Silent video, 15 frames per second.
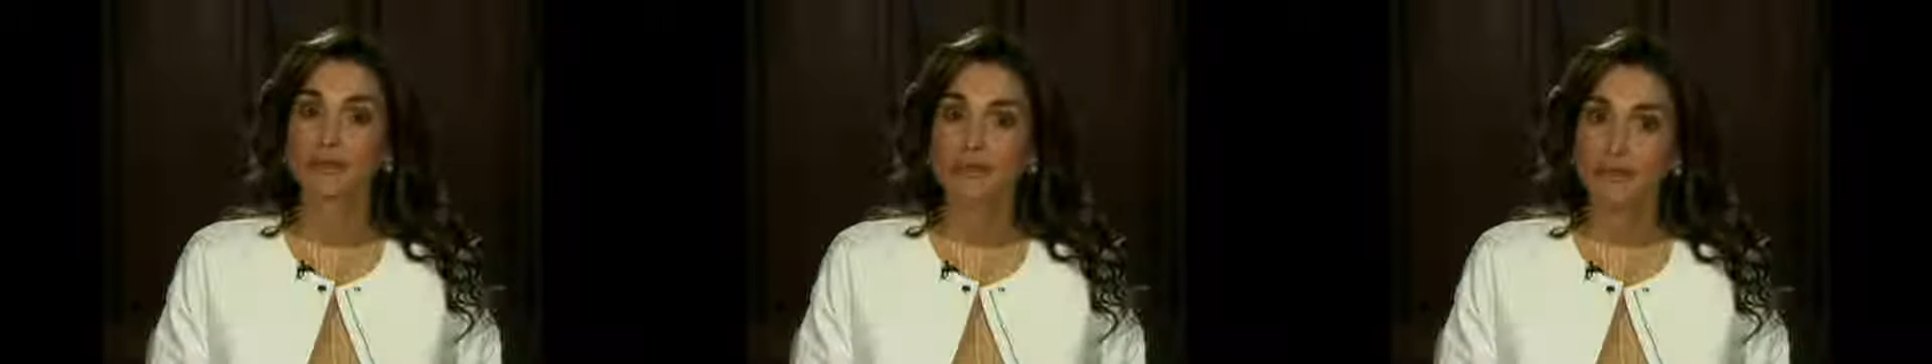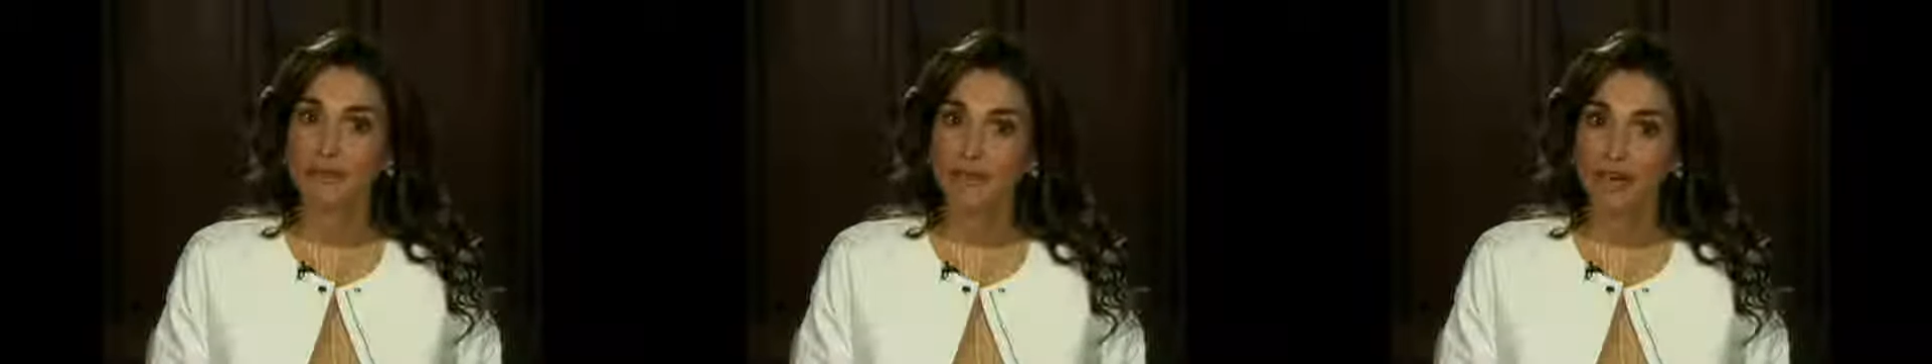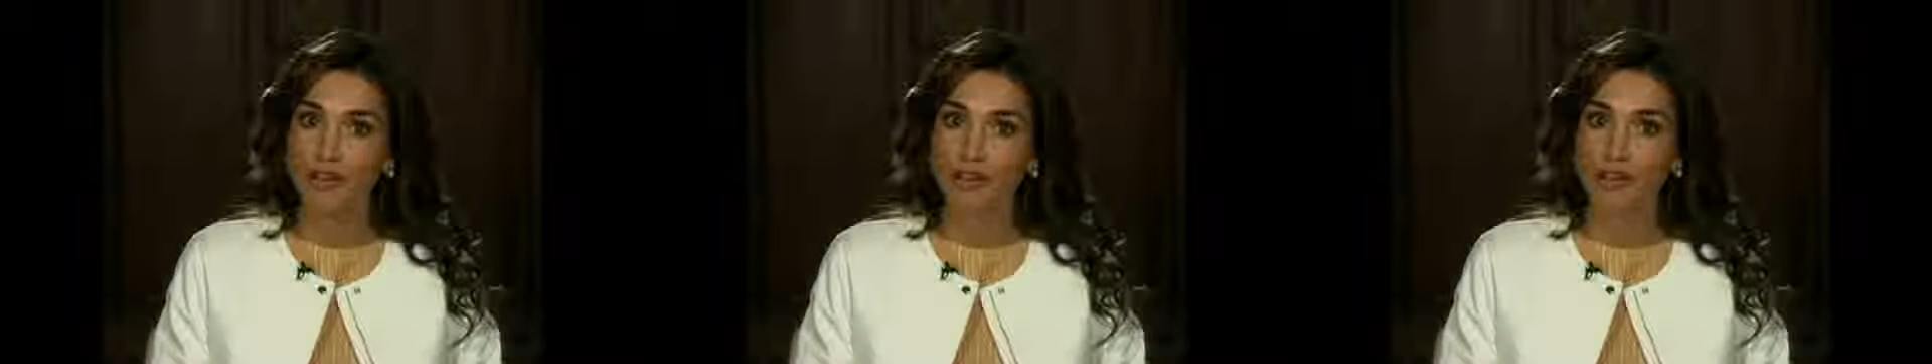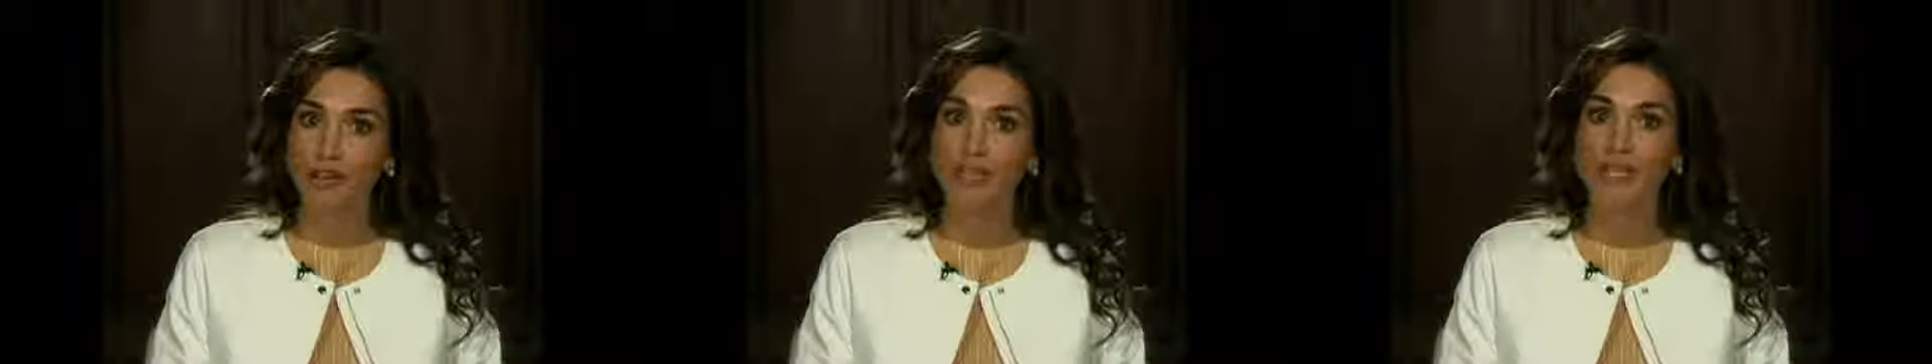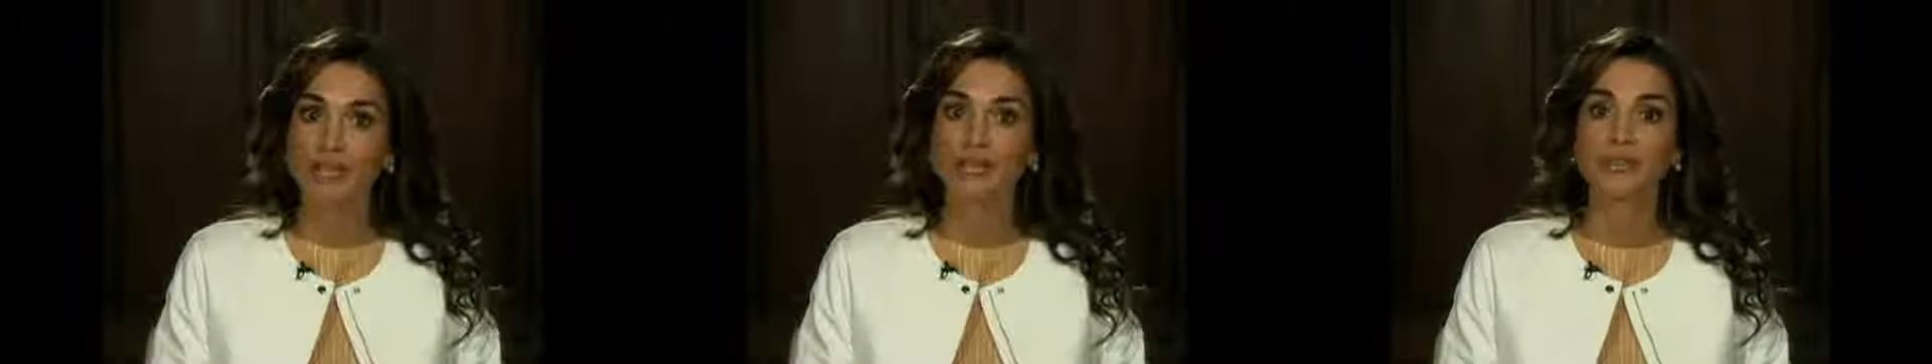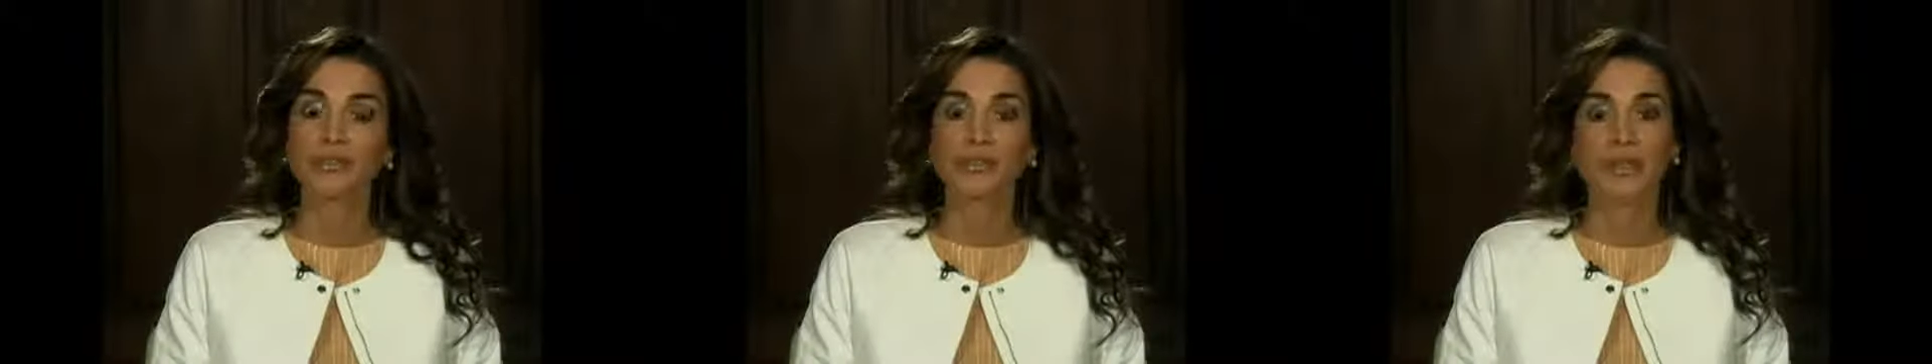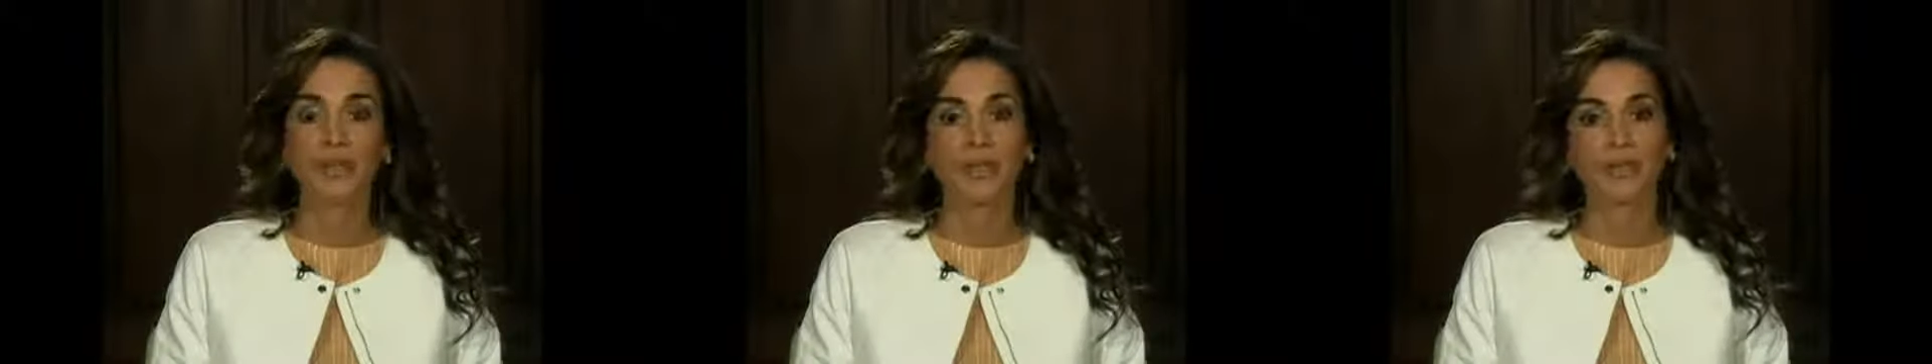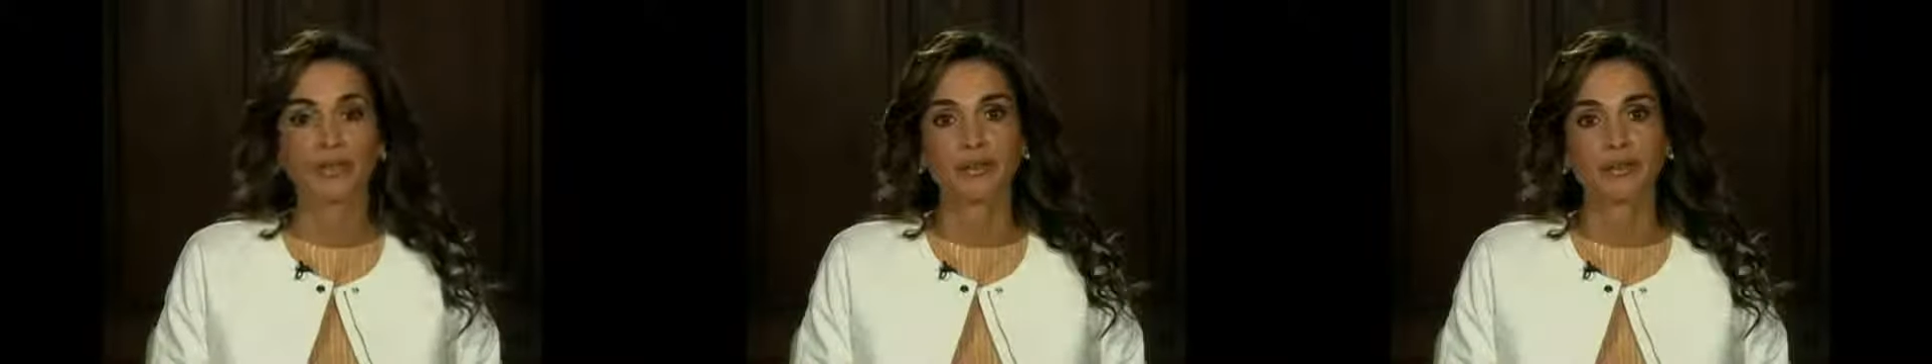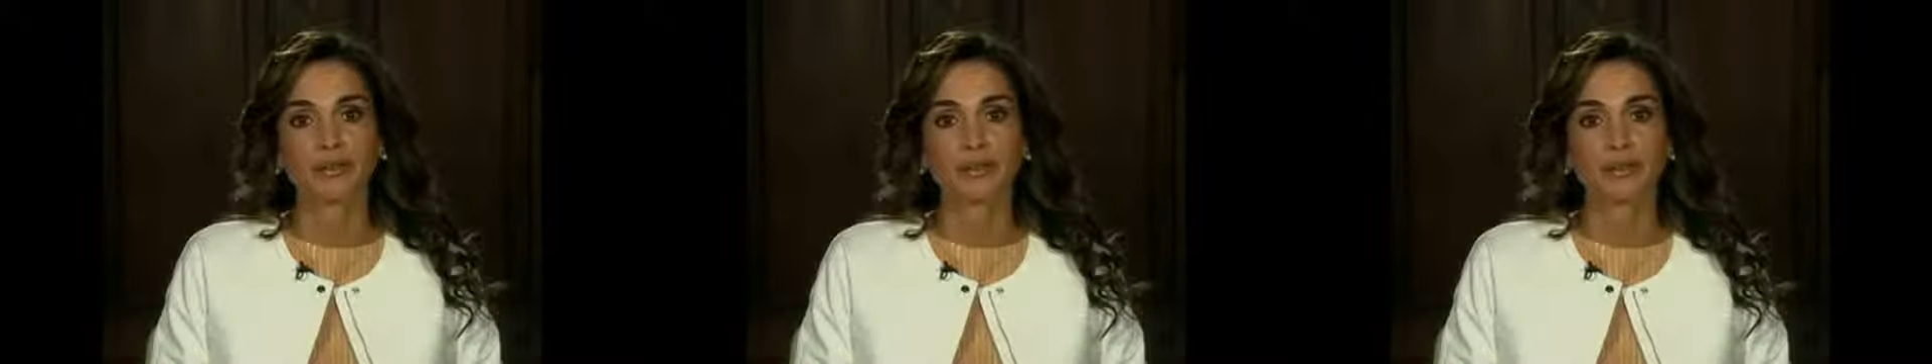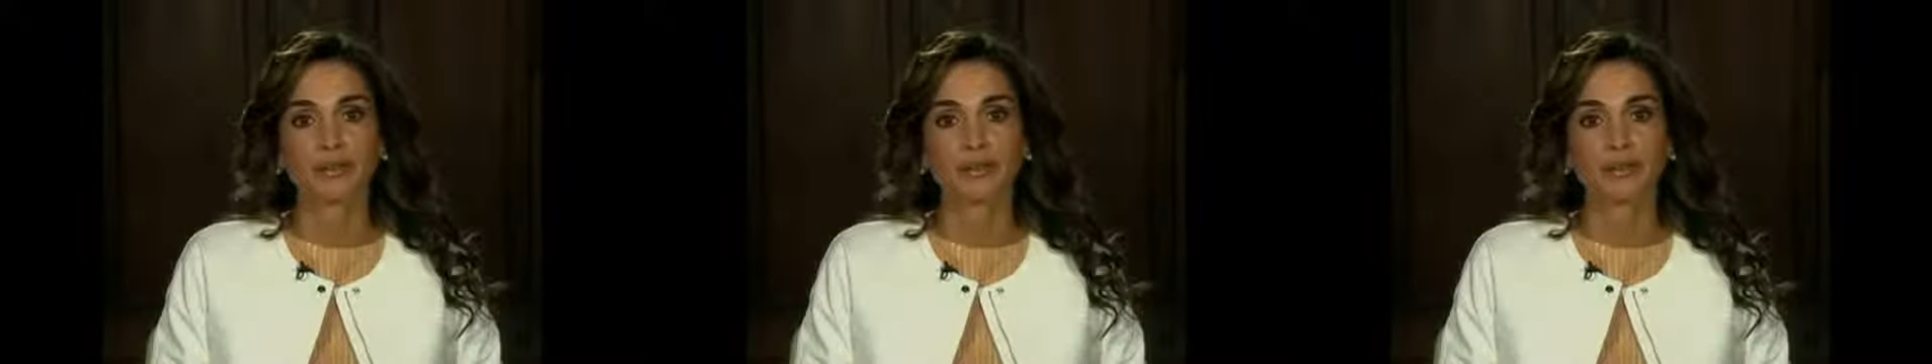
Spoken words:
55% female.